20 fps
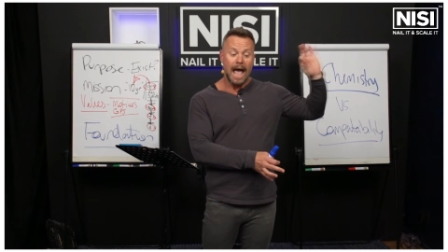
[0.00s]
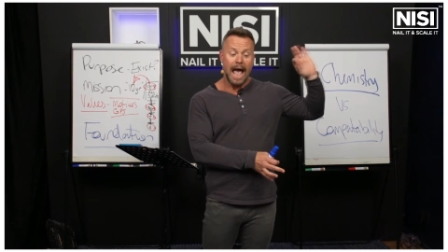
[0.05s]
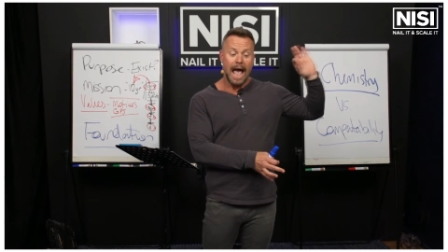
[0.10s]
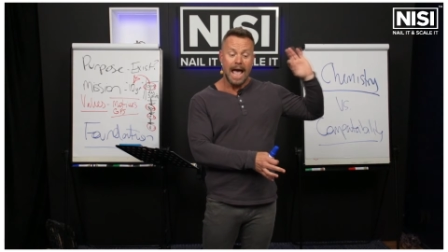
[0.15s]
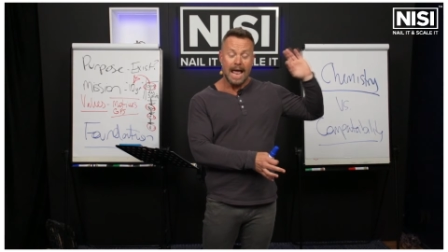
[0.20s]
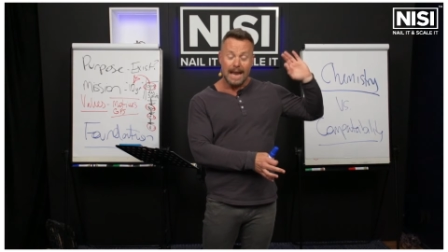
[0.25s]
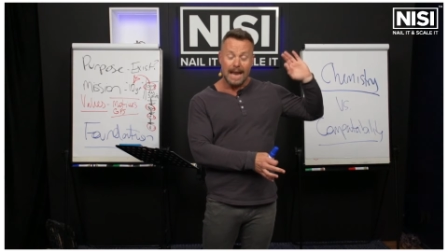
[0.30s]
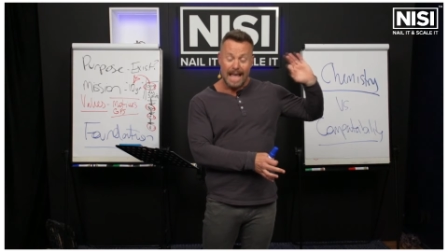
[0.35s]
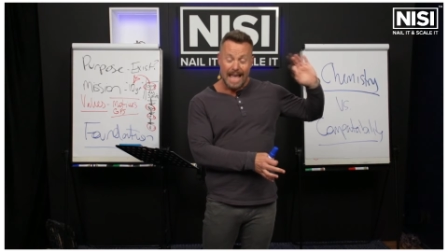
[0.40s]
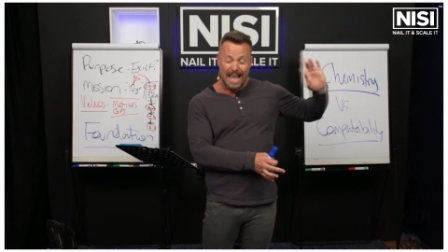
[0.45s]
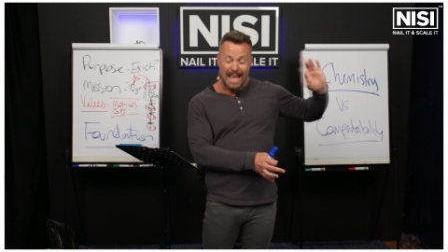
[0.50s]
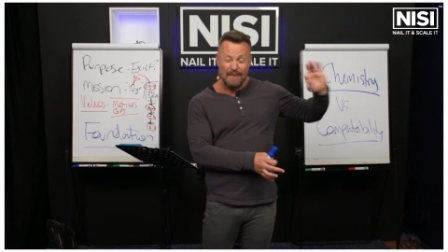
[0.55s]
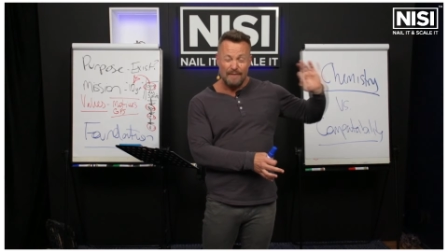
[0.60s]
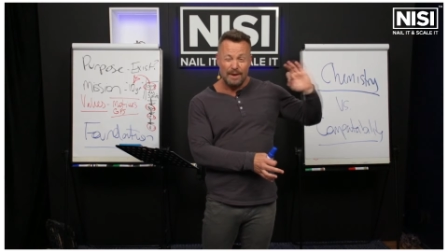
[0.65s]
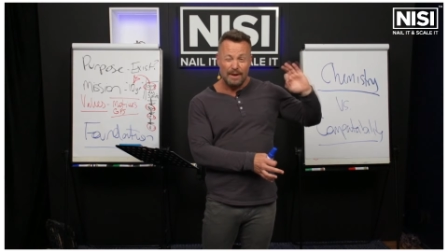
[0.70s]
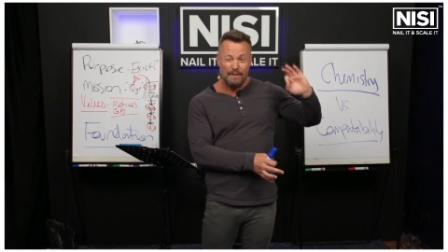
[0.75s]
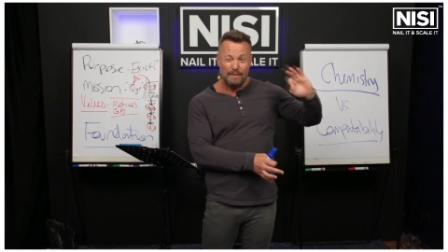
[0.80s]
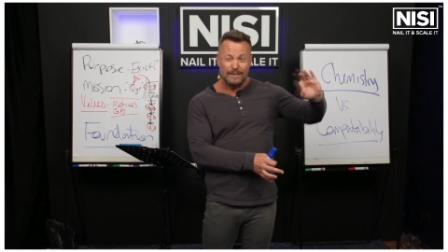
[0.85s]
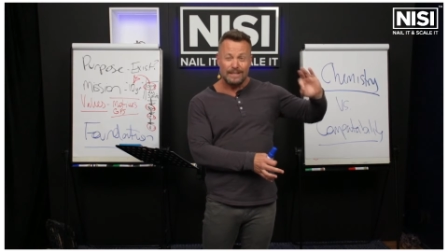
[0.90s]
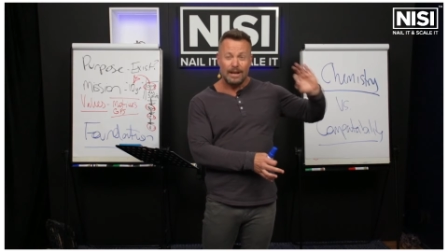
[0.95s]
And
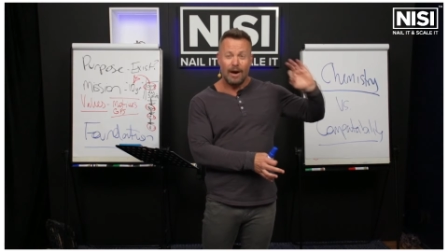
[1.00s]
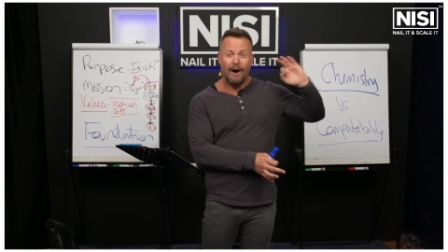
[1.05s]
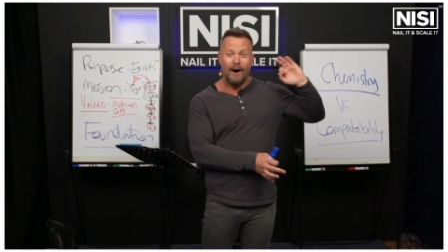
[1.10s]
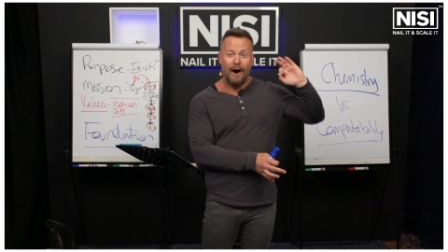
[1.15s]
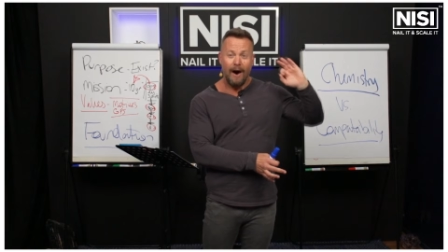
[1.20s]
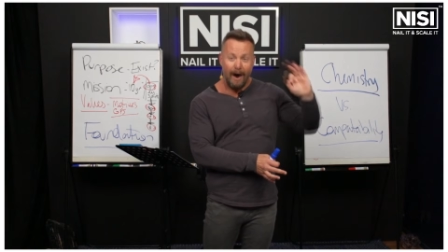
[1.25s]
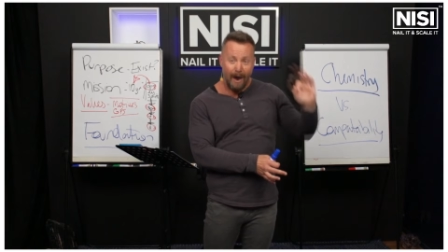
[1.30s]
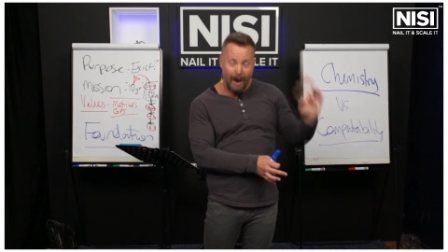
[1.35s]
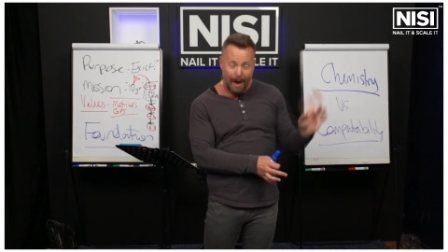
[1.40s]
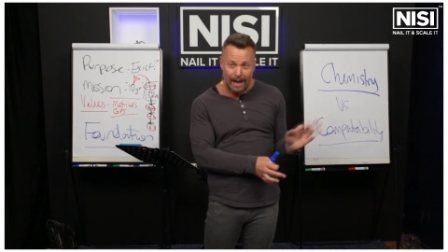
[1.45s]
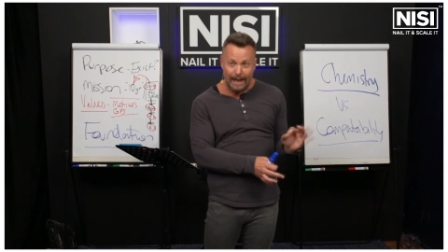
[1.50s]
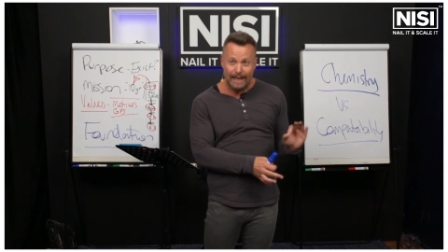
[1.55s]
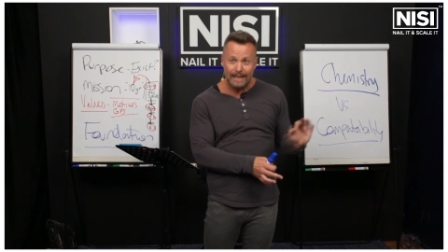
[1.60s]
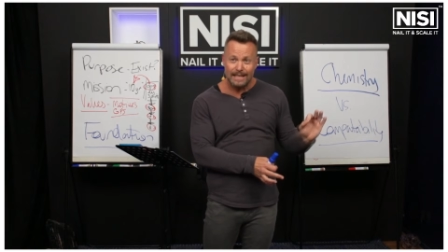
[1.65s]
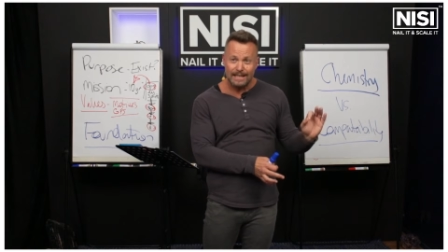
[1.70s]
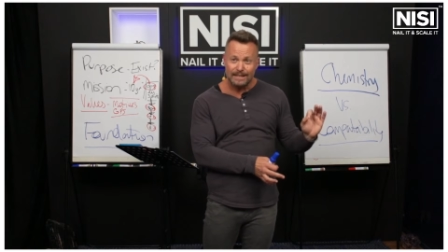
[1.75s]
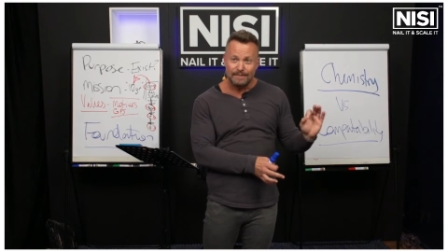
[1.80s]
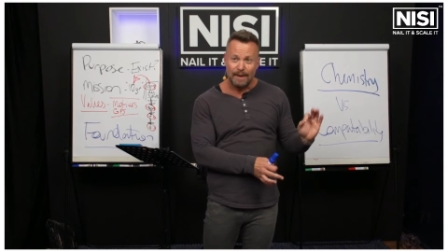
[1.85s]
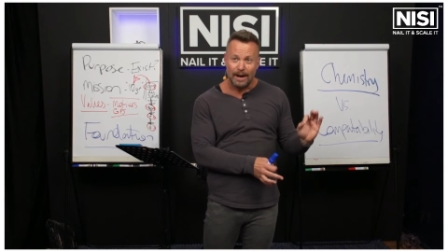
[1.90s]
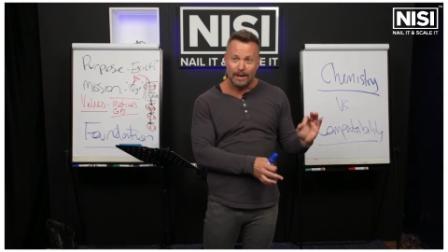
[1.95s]
even if it's highly
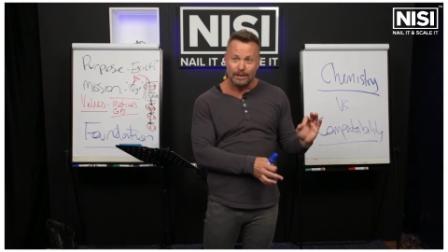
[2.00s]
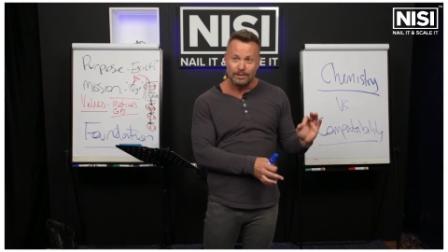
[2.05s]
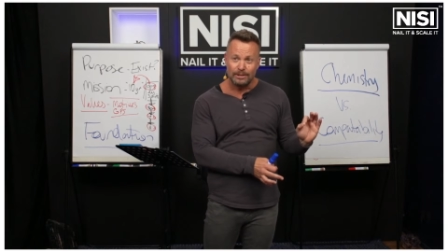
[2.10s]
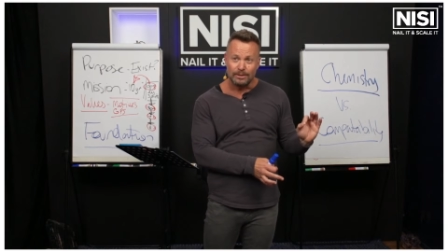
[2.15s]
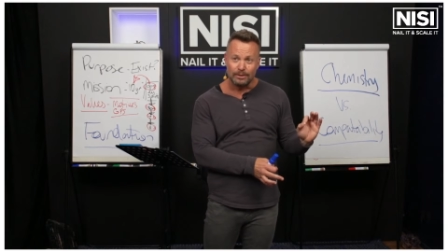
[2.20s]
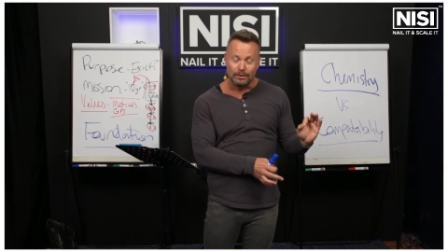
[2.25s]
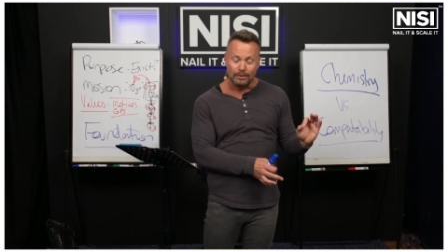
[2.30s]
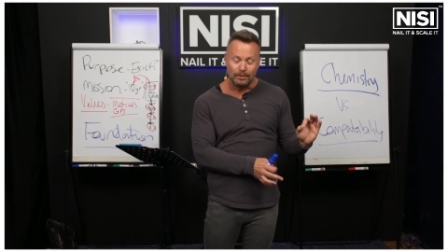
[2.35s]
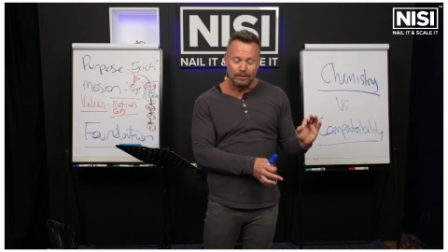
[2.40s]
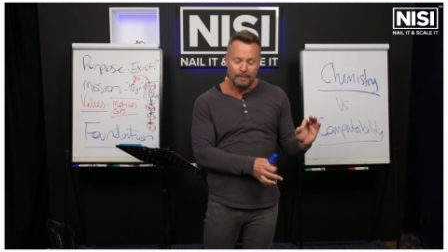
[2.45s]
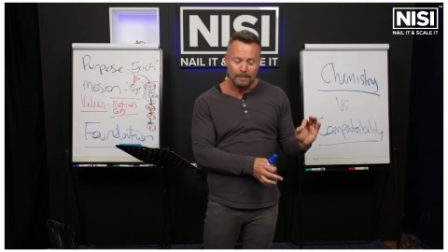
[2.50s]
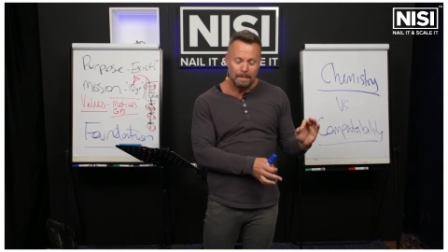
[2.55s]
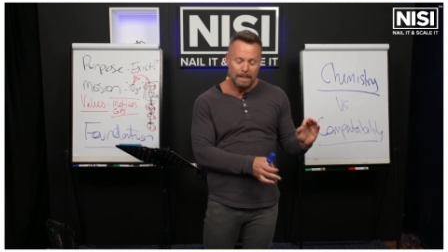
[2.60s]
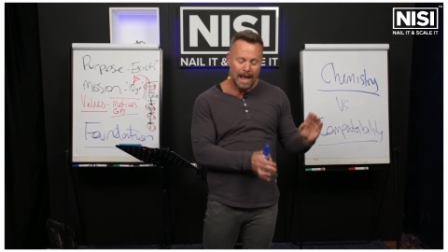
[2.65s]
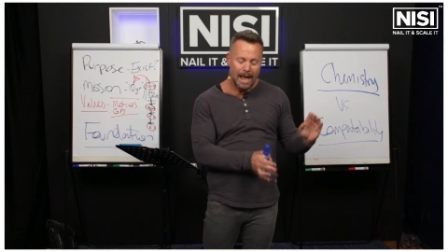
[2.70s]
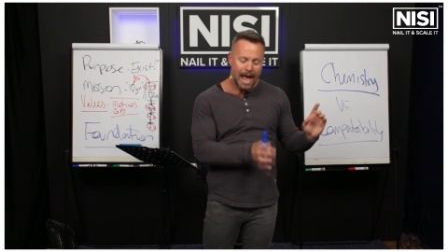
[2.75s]
dysfunctional,